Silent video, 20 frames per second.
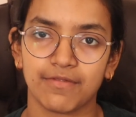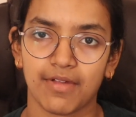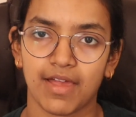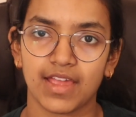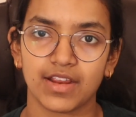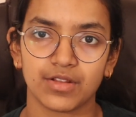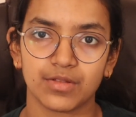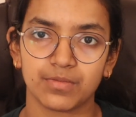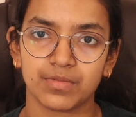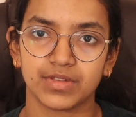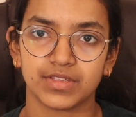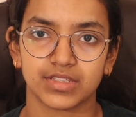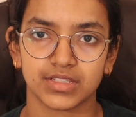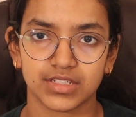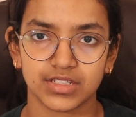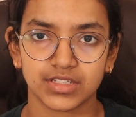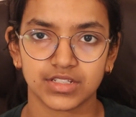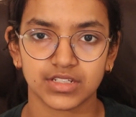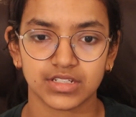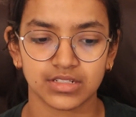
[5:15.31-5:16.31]
final
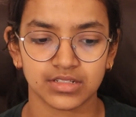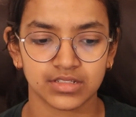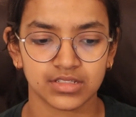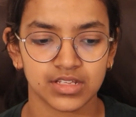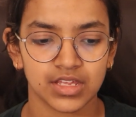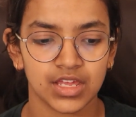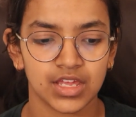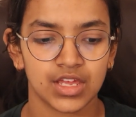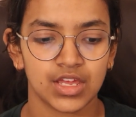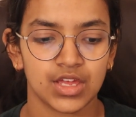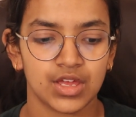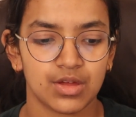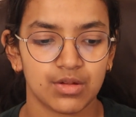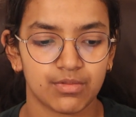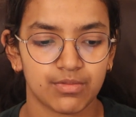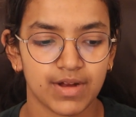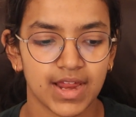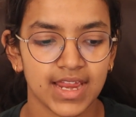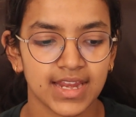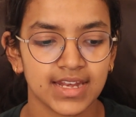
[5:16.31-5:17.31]
positions,
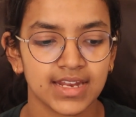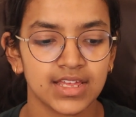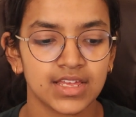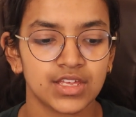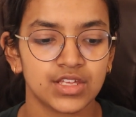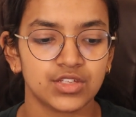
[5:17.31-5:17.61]
right?